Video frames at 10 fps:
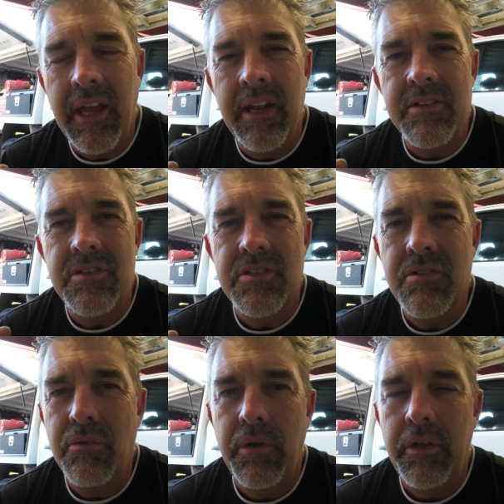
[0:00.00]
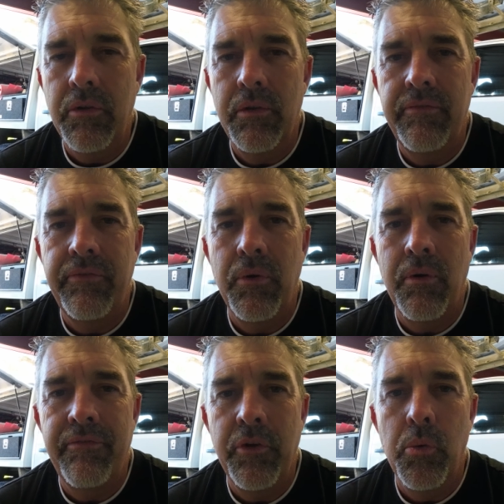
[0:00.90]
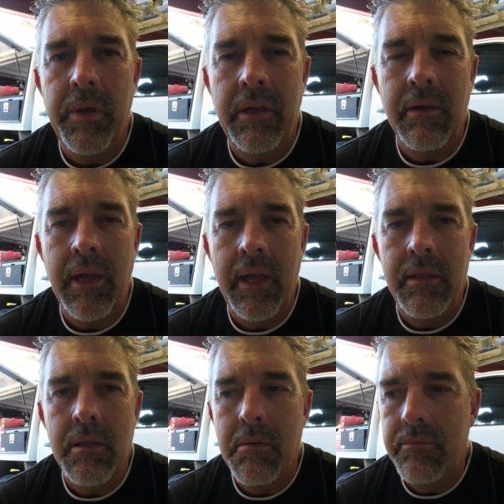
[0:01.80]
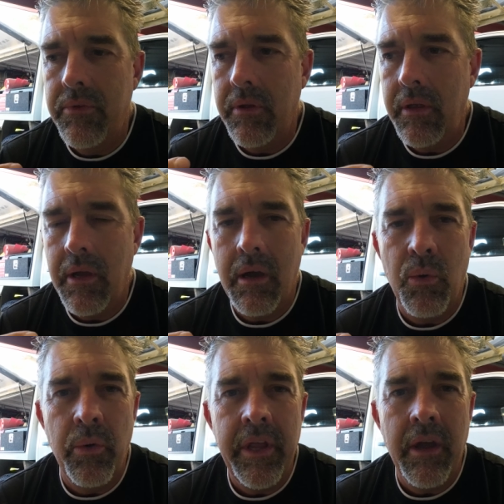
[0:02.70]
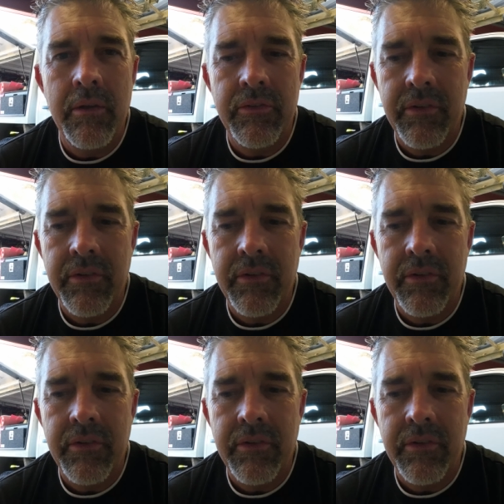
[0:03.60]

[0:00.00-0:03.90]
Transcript: and it's just not really good for filming and the audio.